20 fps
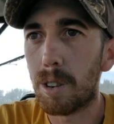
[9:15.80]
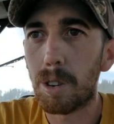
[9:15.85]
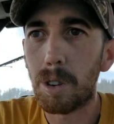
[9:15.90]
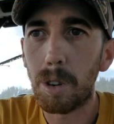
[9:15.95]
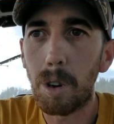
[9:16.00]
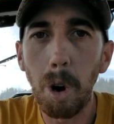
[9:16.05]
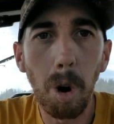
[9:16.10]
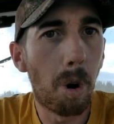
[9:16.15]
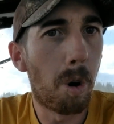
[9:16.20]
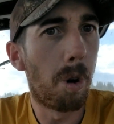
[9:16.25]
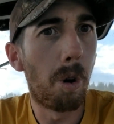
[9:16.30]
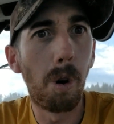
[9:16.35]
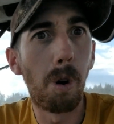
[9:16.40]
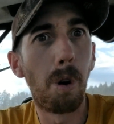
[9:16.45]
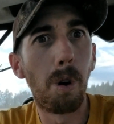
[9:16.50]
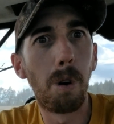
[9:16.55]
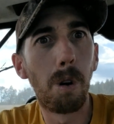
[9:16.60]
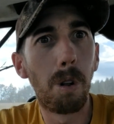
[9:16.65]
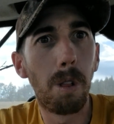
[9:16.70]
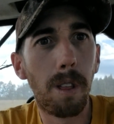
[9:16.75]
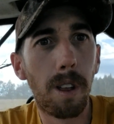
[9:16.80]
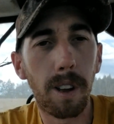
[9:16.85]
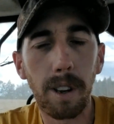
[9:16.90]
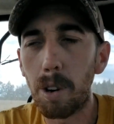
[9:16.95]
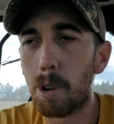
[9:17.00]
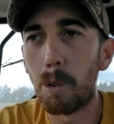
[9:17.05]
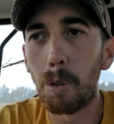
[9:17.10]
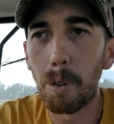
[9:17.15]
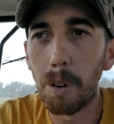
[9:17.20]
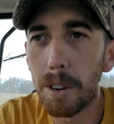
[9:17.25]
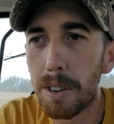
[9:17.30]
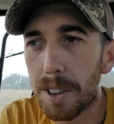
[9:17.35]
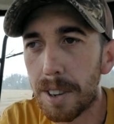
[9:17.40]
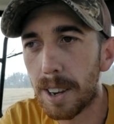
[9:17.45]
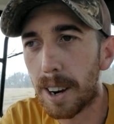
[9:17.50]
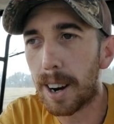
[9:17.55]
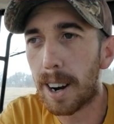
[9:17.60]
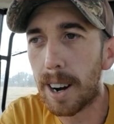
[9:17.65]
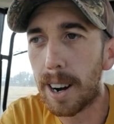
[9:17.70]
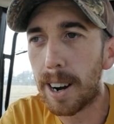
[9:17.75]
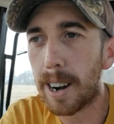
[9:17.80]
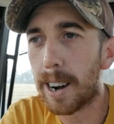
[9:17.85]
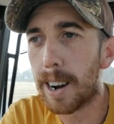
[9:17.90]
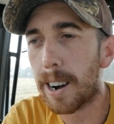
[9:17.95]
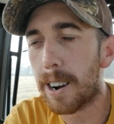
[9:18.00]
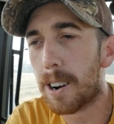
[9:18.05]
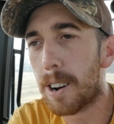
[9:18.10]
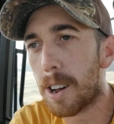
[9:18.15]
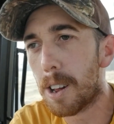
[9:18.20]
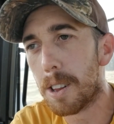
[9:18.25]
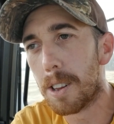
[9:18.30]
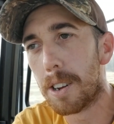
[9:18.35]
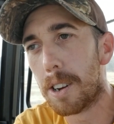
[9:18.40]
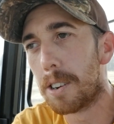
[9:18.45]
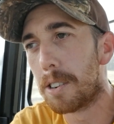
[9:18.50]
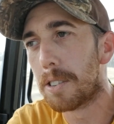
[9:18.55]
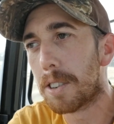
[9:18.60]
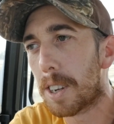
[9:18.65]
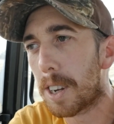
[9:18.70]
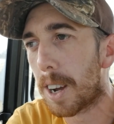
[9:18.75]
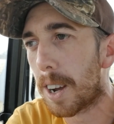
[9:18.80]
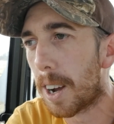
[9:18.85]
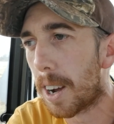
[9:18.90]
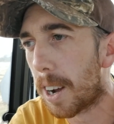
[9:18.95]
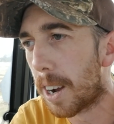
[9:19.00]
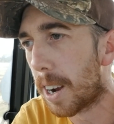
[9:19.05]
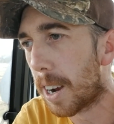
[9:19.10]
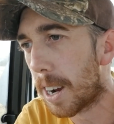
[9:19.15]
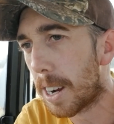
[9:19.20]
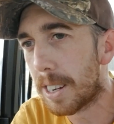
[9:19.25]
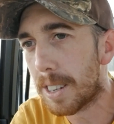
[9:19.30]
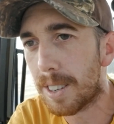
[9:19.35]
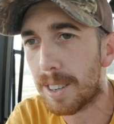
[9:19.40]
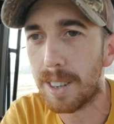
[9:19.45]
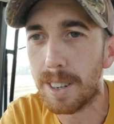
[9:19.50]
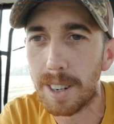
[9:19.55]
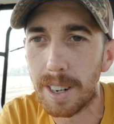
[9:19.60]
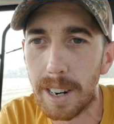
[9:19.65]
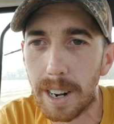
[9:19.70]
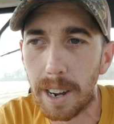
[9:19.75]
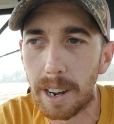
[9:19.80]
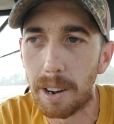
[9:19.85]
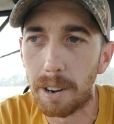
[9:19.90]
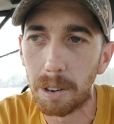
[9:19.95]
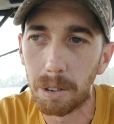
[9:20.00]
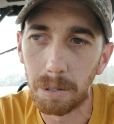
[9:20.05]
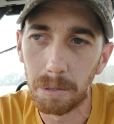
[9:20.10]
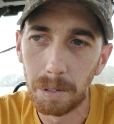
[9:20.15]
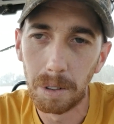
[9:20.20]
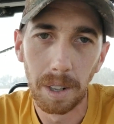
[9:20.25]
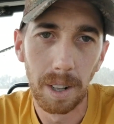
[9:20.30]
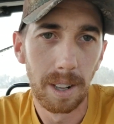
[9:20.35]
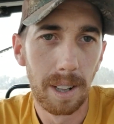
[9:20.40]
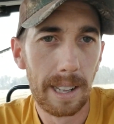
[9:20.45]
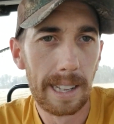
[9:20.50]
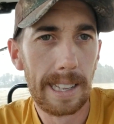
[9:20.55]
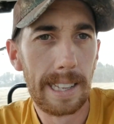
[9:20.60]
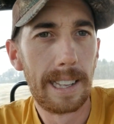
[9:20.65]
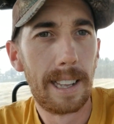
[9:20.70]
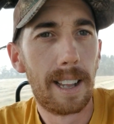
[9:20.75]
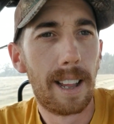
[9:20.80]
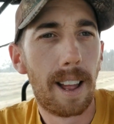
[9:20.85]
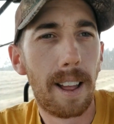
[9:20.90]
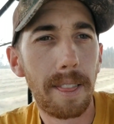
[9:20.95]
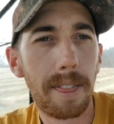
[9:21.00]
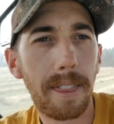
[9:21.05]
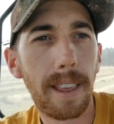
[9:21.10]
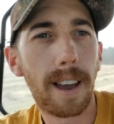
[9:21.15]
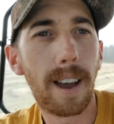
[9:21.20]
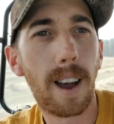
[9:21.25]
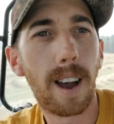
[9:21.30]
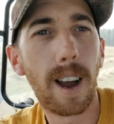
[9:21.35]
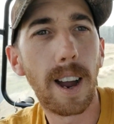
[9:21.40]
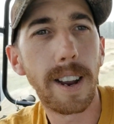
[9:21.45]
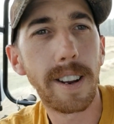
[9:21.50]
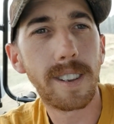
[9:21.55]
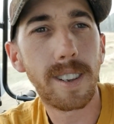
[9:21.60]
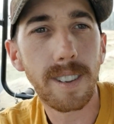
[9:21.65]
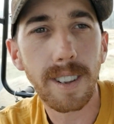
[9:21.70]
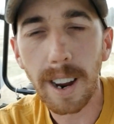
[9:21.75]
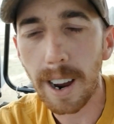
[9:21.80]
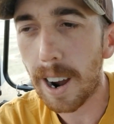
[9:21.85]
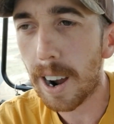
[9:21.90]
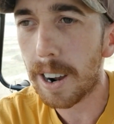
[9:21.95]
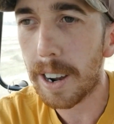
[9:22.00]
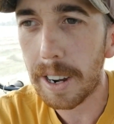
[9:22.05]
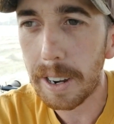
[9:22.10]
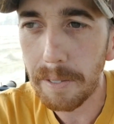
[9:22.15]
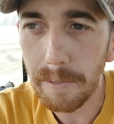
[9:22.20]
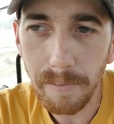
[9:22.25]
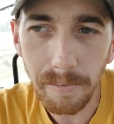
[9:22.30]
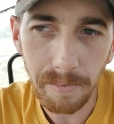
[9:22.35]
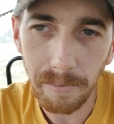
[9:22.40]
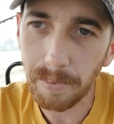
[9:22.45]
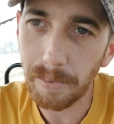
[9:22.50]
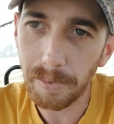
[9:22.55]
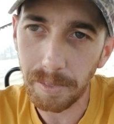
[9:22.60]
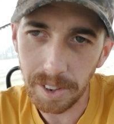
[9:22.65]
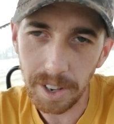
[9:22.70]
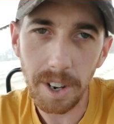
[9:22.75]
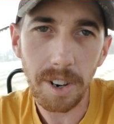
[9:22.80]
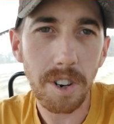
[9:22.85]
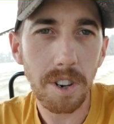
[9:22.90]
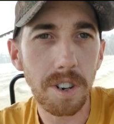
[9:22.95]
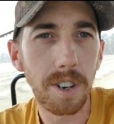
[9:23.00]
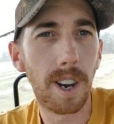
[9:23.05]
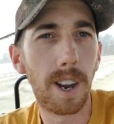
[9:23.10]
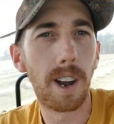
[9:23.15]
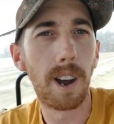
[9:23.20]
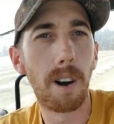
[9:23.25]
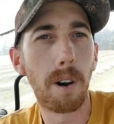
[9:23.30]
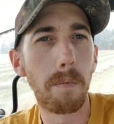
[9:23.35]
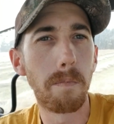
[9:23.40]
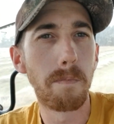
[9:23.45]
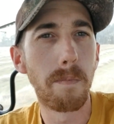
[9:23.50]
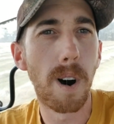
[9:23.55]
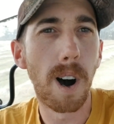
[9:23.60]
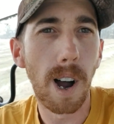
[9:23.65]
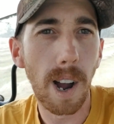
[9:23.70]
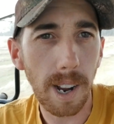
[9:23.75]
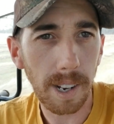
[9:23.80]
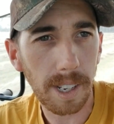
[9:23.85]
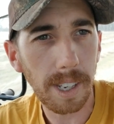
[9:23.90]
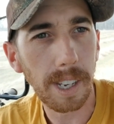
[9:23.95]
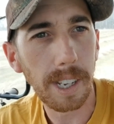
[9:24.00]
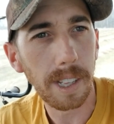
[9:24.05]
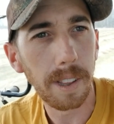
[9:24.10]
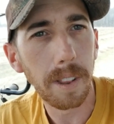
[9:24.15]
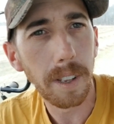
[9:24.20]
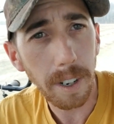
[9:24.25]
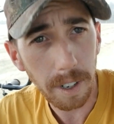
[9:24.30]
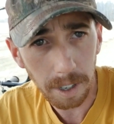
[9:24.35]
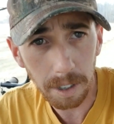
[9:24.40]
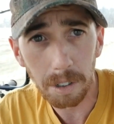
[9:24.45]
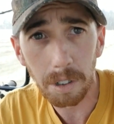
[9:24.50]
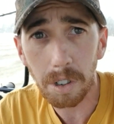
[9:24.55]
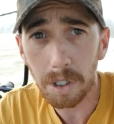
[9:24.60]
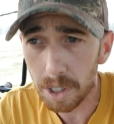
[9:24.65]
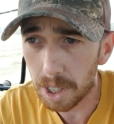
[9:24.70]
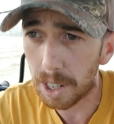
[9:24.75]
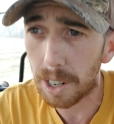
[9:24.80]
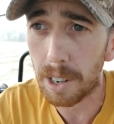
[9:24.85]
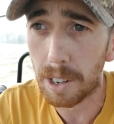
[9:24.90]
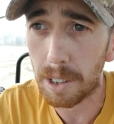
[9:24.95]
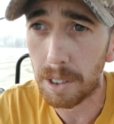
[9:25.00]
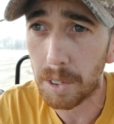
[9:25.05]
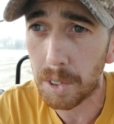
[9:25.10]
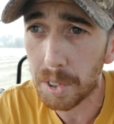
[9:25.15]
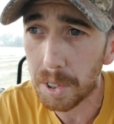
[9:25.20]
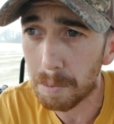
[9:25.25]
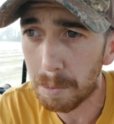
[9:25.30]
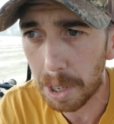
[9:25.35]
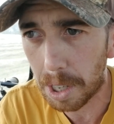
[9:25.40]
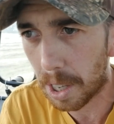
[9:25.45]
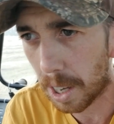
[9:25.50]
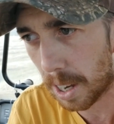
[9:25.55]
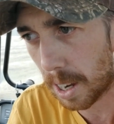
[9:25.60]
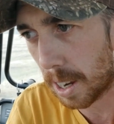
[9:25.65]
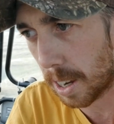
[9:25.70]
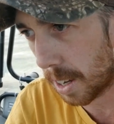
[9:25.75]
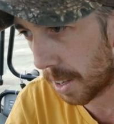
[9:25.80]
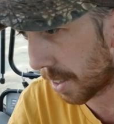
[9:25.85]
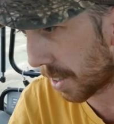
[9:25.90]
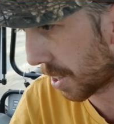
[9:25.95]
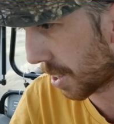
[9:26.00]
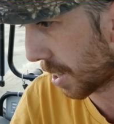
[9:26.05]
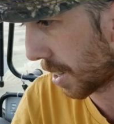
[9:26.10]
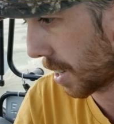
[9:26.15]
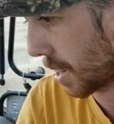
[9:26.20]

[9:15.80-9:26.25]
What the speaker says: Cole, the Corn Star, all those guys, you know. I started this show mocking those shows because